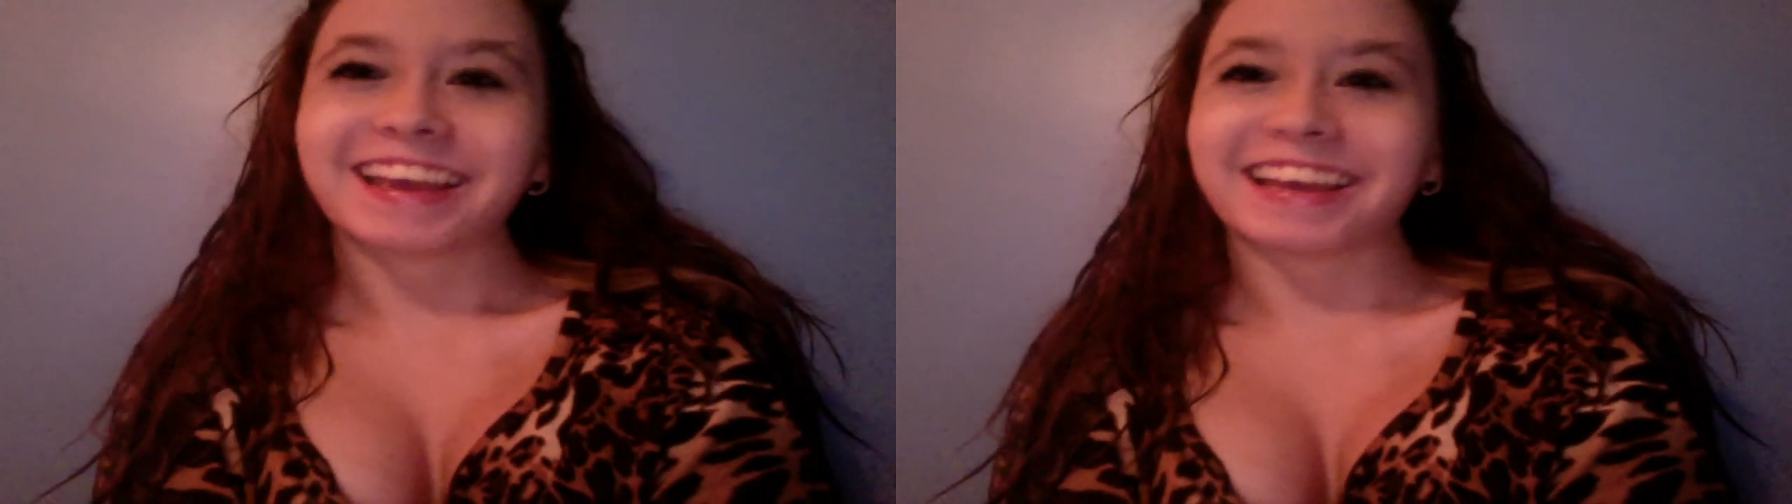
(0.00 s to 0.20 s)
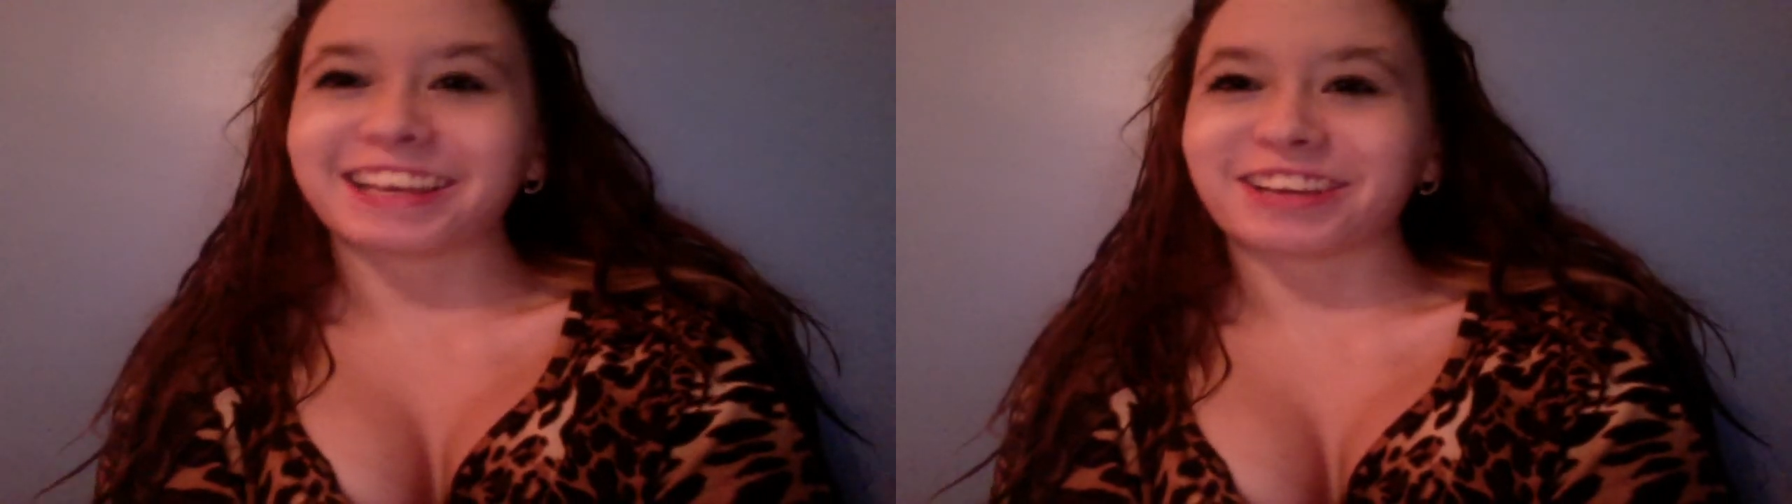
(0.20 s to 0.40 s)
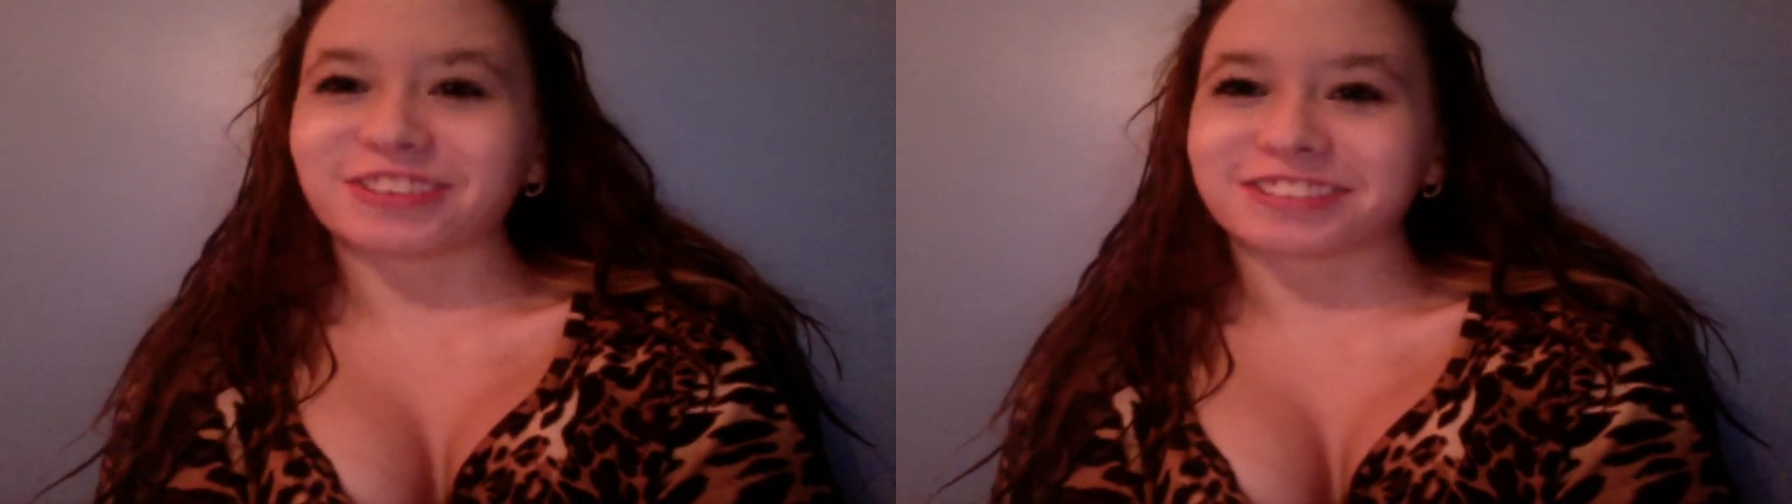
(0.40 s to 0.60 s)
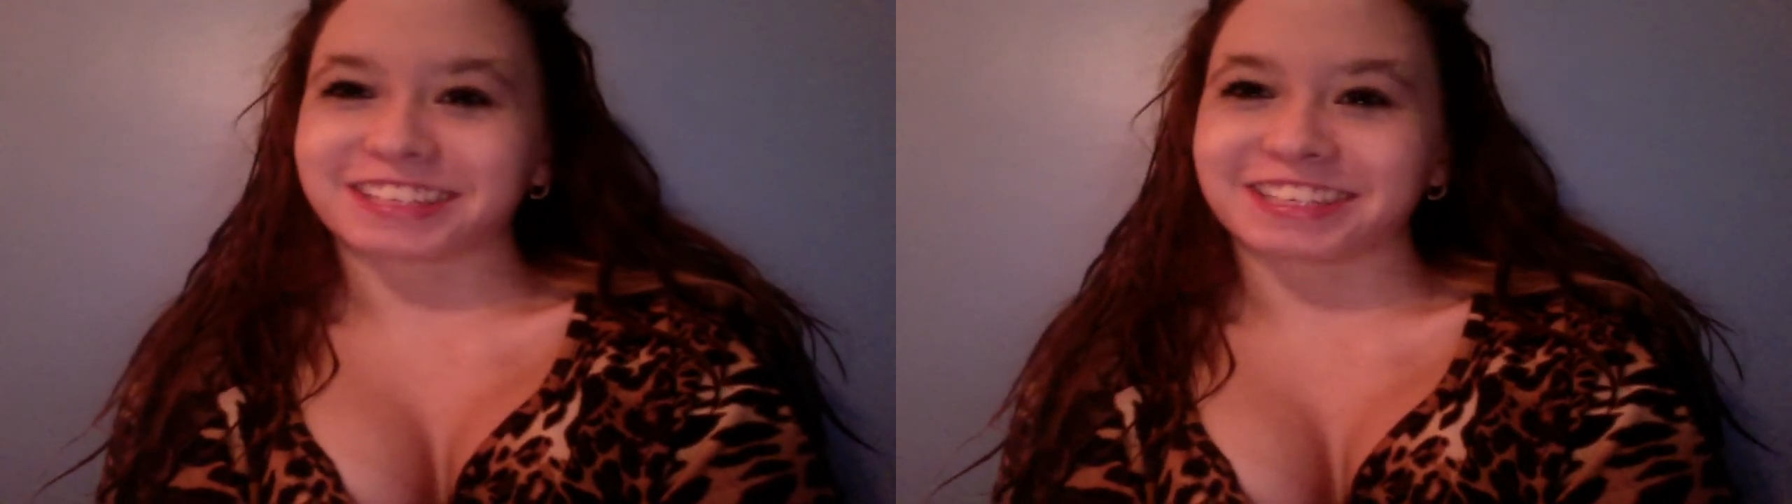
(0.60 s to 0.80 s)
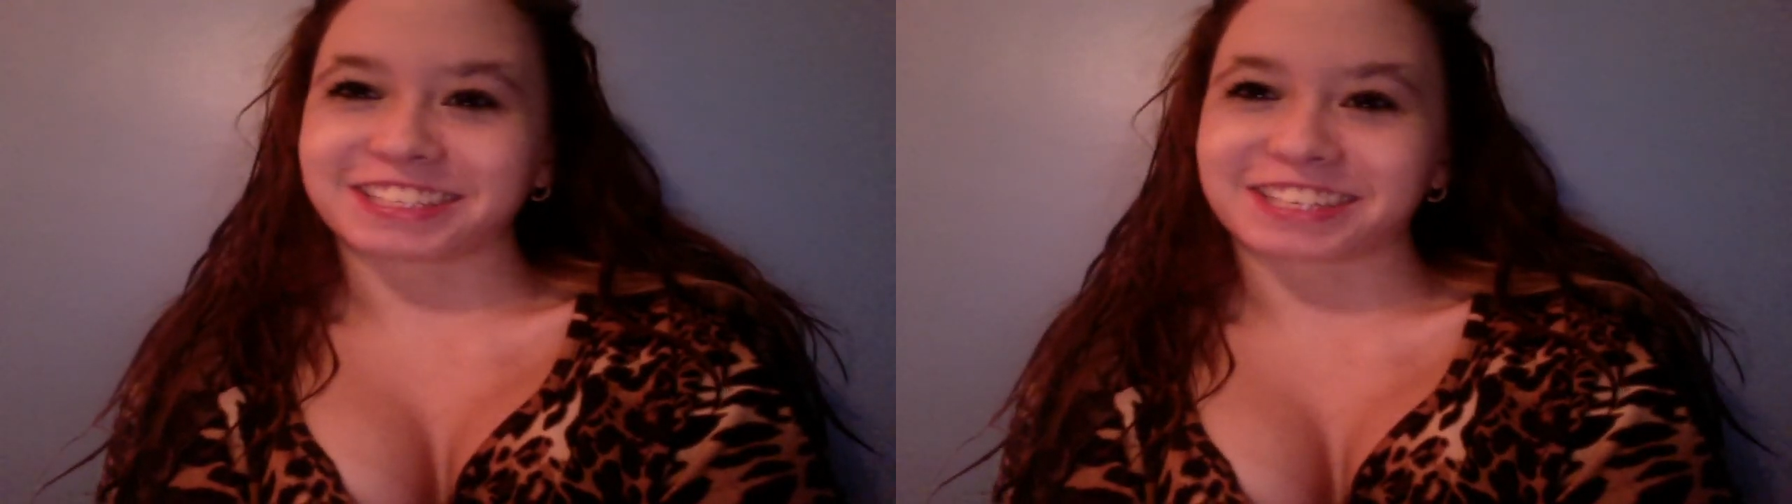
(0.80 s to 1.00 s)
ears
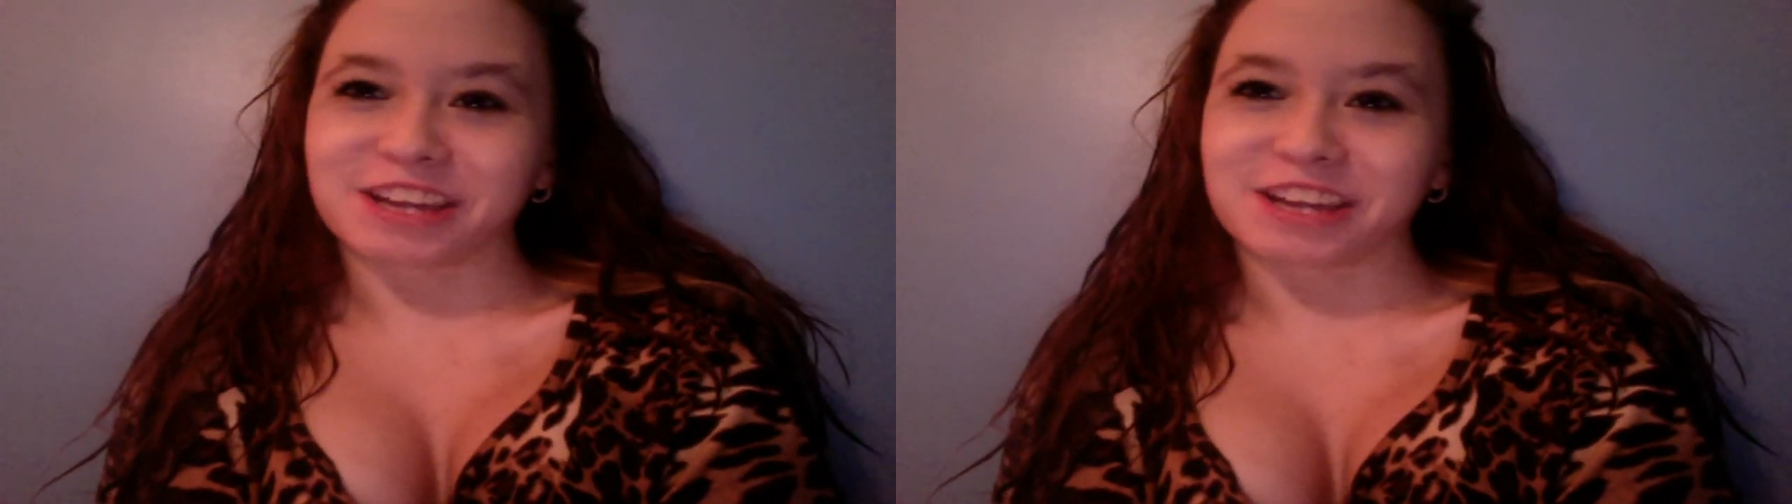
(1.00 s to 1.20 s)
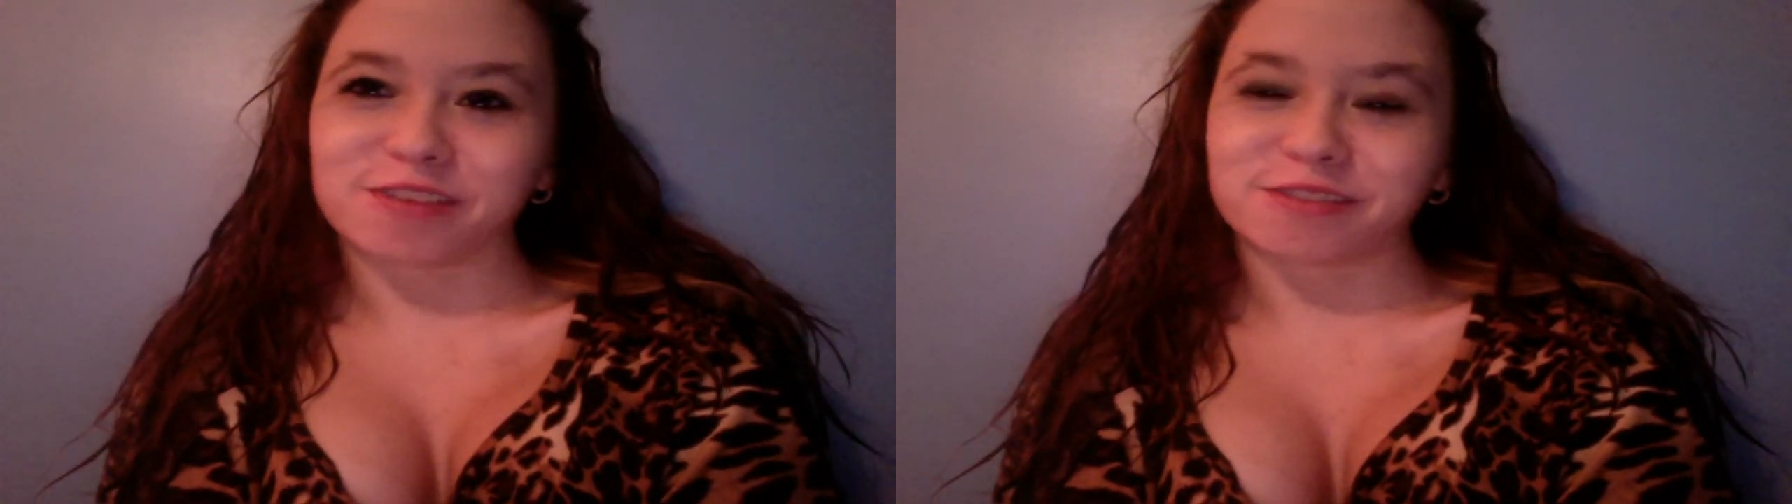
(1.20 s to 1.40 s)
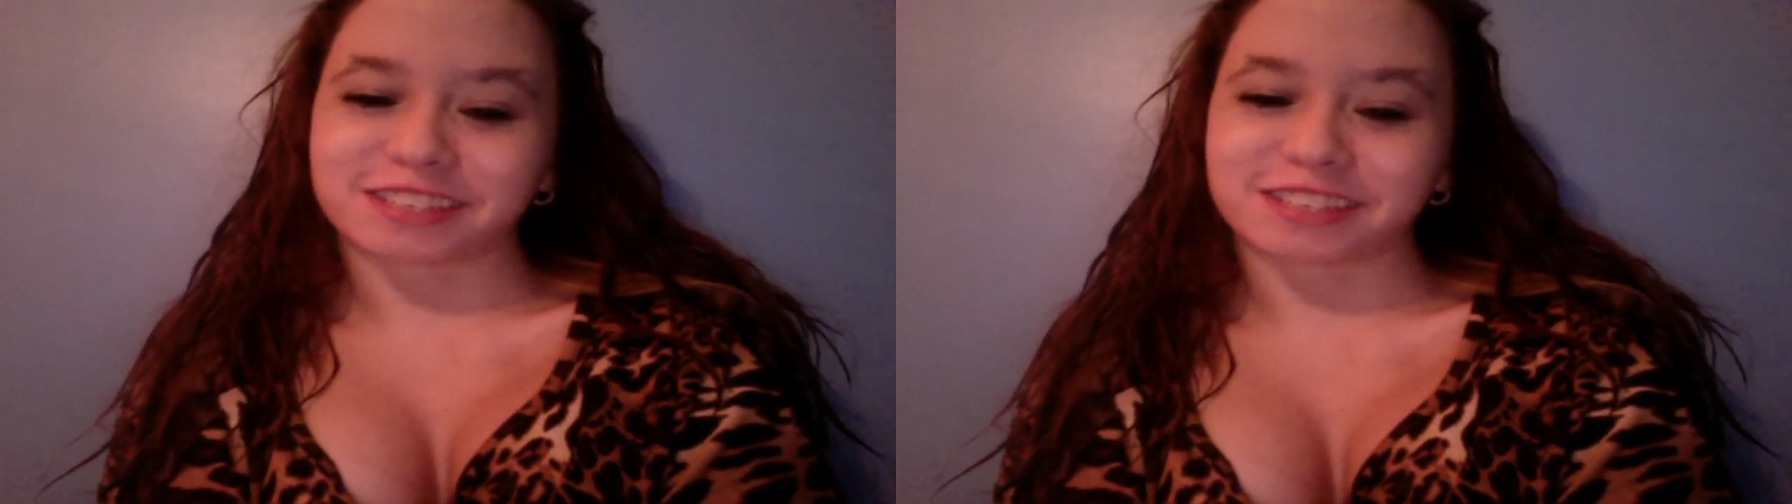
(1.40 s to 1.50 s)
and his nose